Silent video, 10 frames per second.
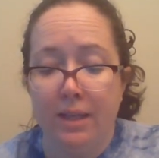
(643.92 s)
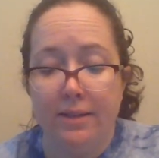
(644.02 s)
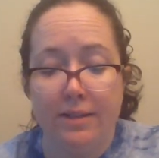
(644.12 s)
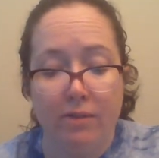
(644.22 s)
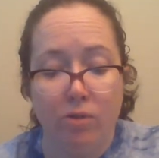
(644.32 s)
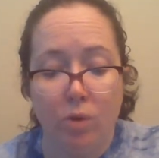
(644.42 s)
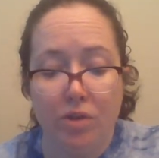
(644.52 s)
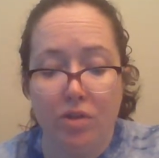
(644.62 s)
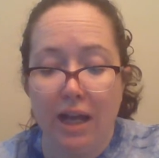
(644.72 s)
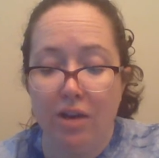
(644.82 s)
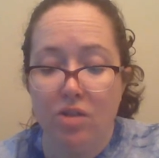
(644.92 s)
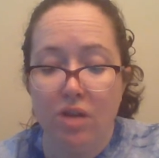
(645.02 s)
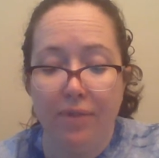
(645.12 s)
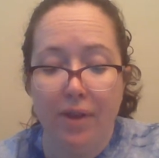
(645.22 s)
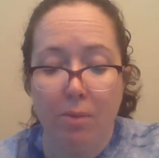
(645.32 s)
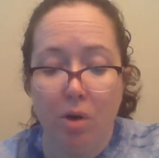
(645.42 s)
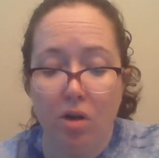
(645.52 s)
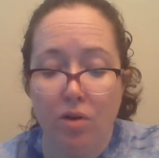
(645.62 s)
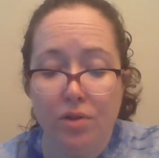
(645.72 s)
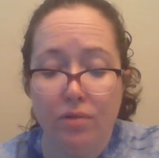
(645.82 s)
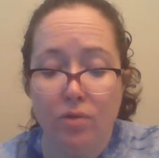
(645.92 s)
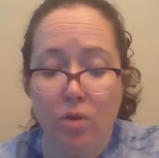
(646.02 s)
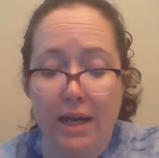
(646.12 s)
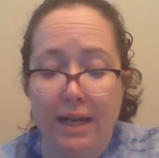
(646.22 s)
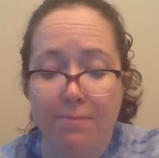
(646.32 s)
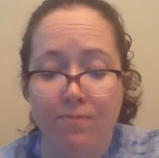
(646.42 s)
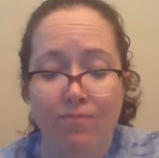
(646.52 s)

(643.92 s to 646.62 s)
Never wondered how you got that mark on your forehead?